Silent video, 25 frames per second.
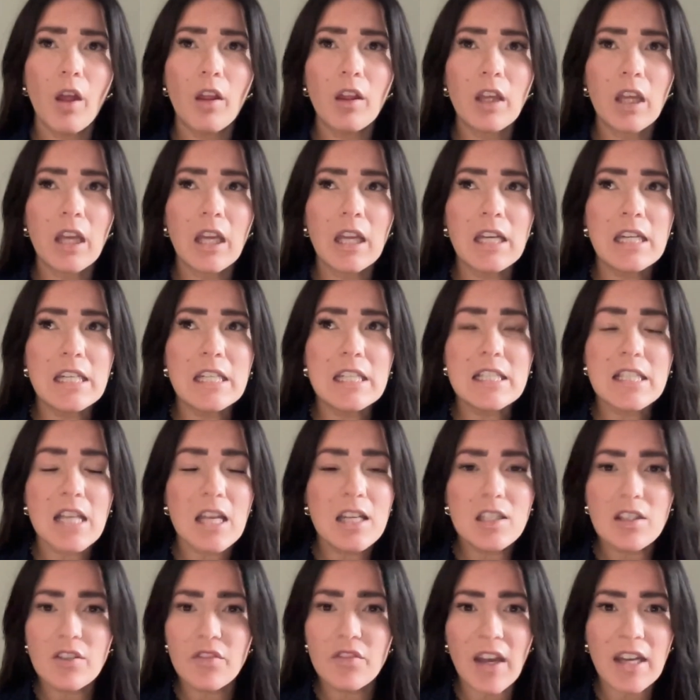Well, and
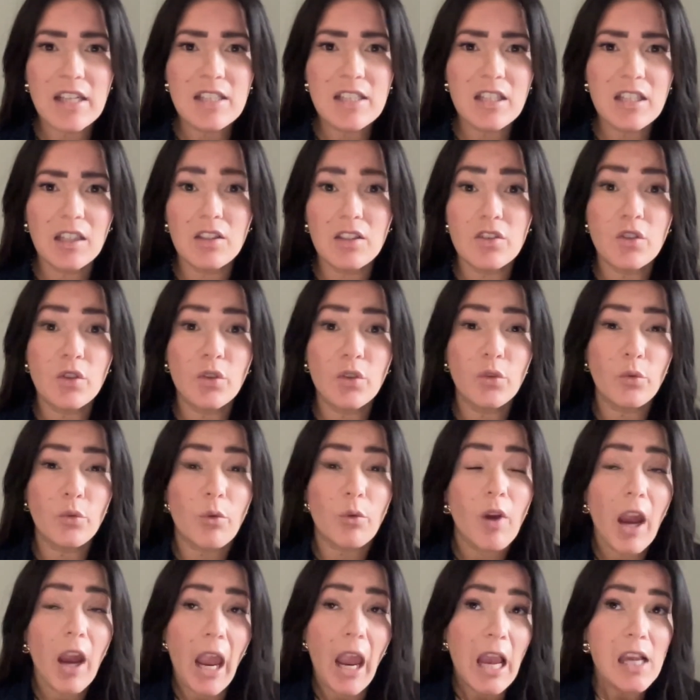incentivizing is
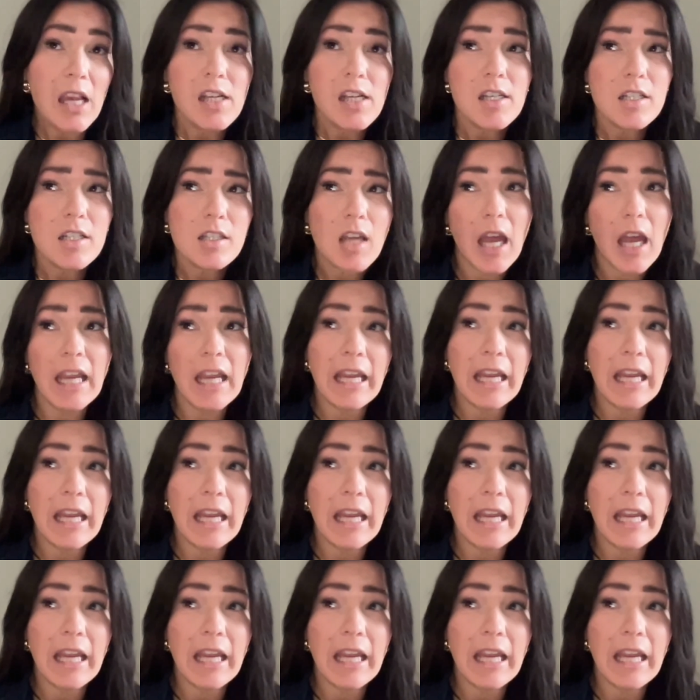great,